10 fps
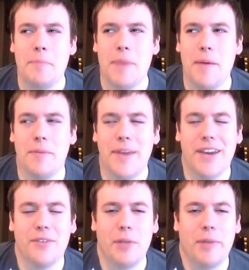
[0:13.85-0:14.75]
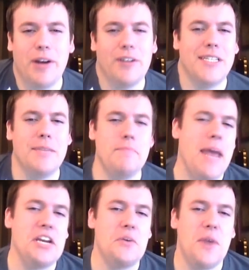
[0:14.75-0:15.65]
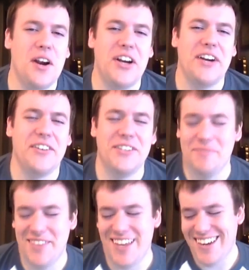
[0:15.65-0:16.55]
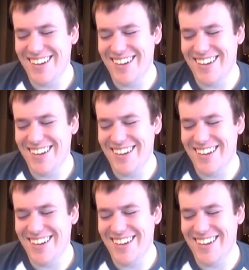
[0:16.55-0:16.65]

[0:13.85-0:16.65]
Maybe it'll make a reappearance in January or something.